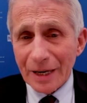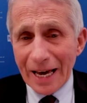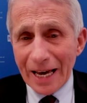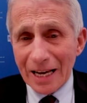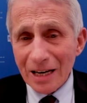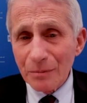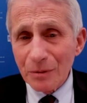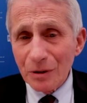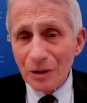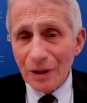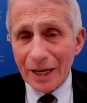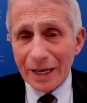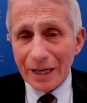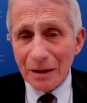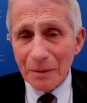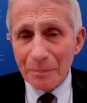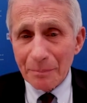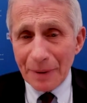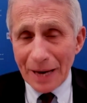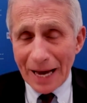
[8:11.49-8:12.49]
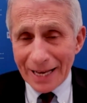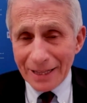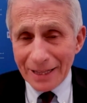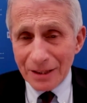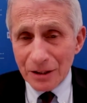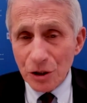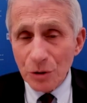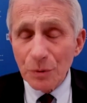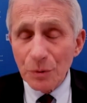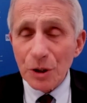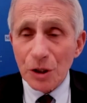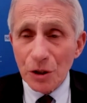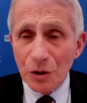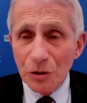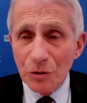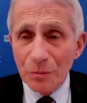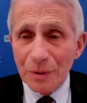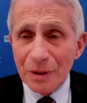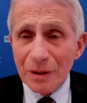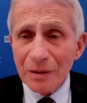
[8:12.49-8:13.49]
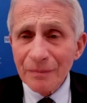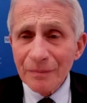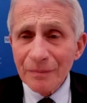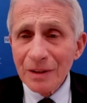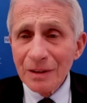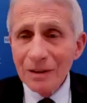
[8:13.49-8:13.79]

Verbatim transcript: animal like a bat to a human.